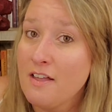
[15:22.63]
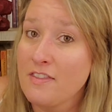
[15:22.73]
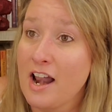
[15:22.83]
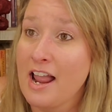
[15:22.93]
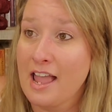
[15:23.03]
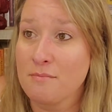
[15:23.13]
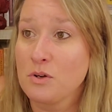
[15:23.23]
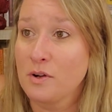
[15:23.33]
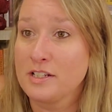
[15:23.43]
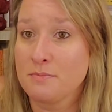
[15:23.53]
that I am
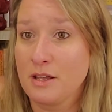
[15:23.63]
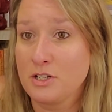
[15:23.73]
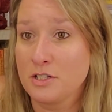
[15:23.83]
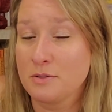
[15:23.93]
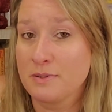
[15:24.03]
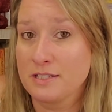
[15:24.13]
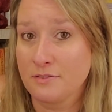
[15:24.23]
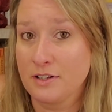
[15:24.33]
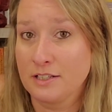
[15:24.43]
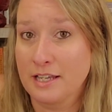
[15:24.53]
going to mention
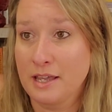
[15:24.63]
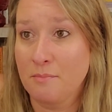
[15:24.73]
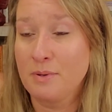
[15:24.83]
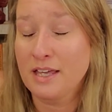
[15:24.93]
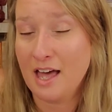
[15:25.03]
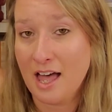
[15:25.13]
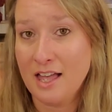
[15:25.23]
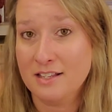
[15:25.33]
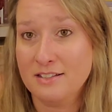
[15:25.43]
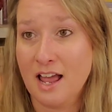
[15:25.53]
specifically
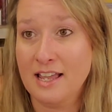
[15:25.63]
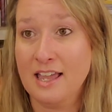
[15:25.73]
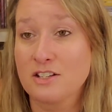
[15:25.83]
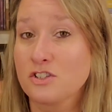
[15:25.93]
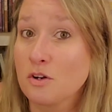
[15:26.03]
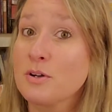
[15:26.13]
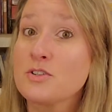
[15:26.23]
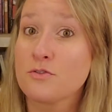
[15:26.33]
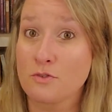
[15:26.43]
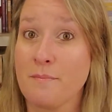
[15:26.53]
because I get so much
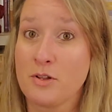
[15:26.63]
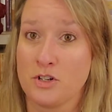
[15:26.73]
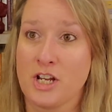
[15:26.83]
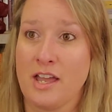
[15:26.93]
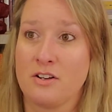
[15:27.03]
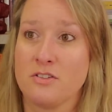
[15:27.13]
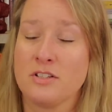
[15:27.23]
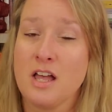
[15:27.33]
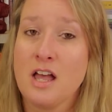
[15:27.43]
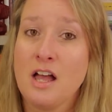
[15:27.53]
from their channels.
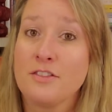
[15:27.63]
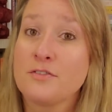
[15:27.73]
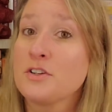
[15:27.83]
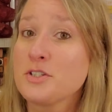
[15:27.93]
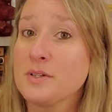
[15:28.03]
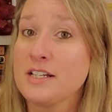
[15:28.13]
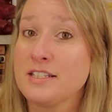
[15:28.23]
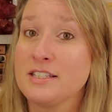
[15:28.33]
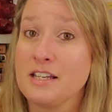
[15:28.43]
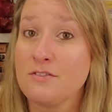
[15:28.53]
The first one is
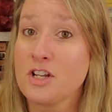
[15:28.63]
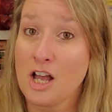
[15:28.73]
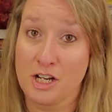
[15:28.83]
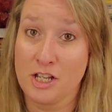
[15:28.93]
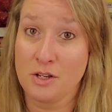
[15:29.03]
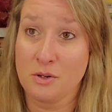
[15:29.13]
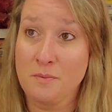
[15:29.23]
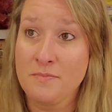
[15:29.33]
Steve Donoghue.